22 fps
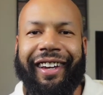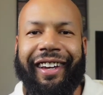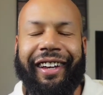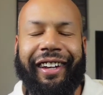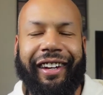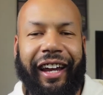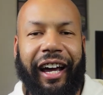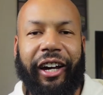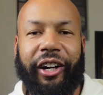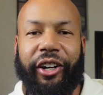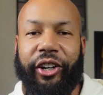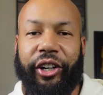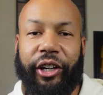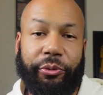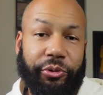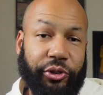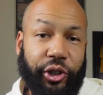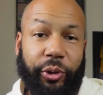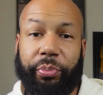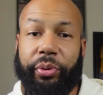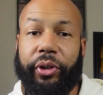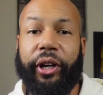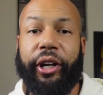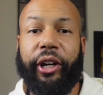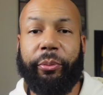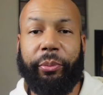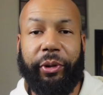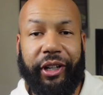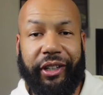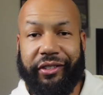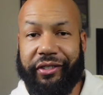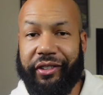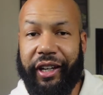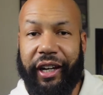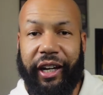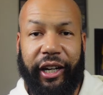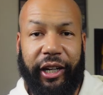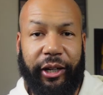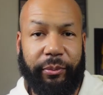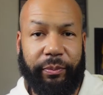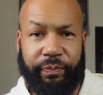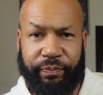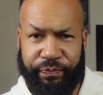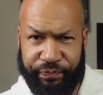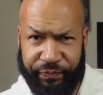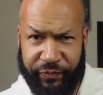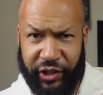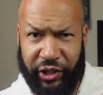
Not good. He was a good player, but his name,